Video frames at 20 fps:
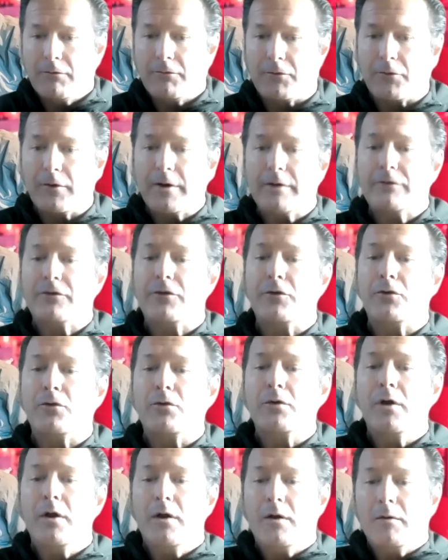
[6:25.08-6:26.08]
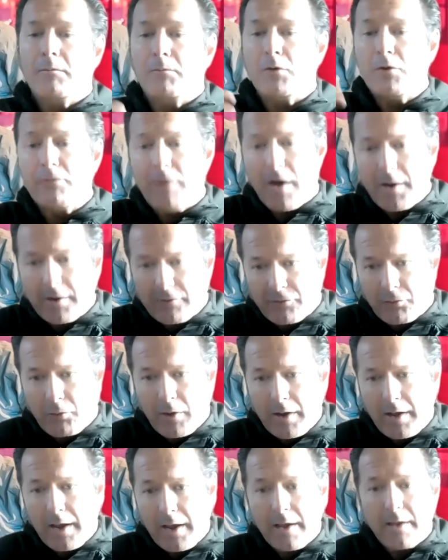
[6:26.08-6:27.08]
for it to move on its
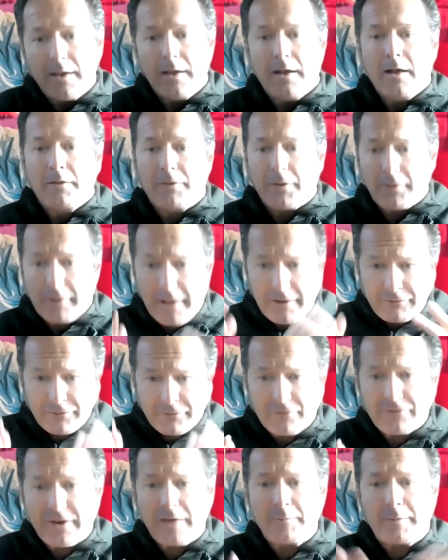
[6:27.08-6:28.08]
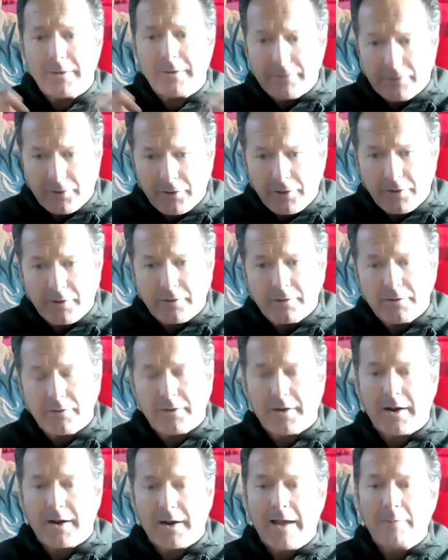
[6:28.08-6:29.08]
way. The lessons had been learned
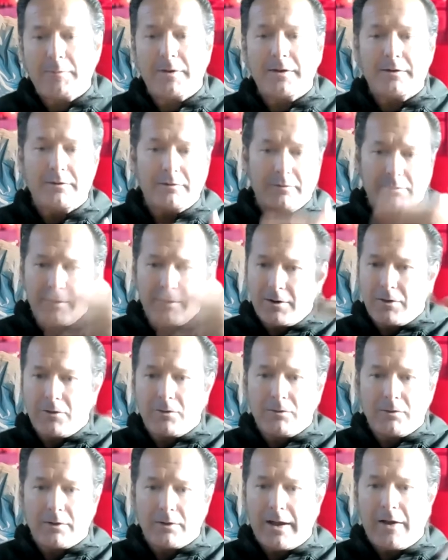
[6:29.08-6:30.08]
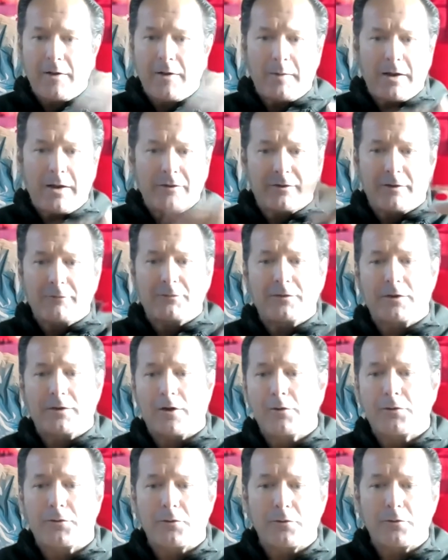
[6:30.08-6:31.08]
that I had been, you know, allowing myself to
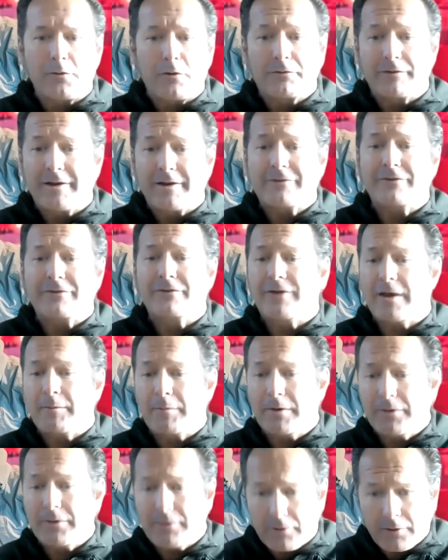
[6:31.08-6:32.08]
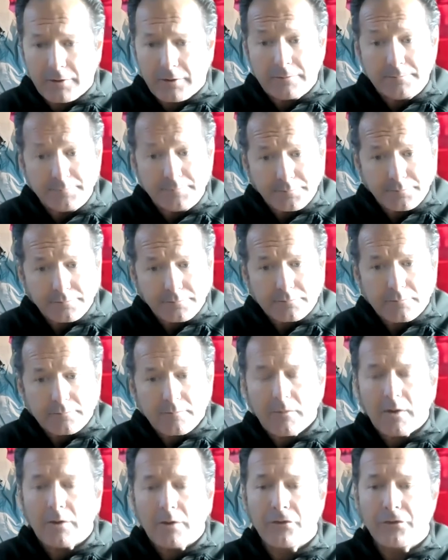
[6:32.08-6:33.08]
go through. Those lessons had been learned.
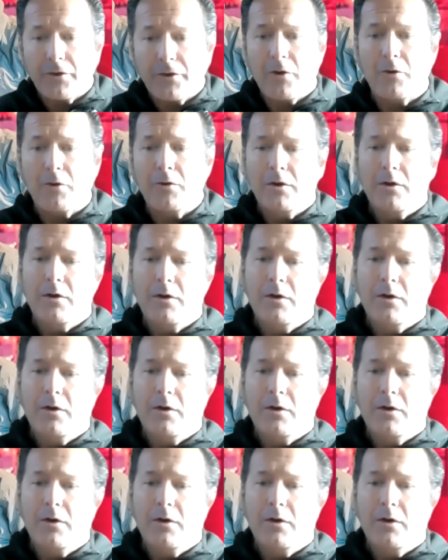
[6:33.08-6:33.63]
So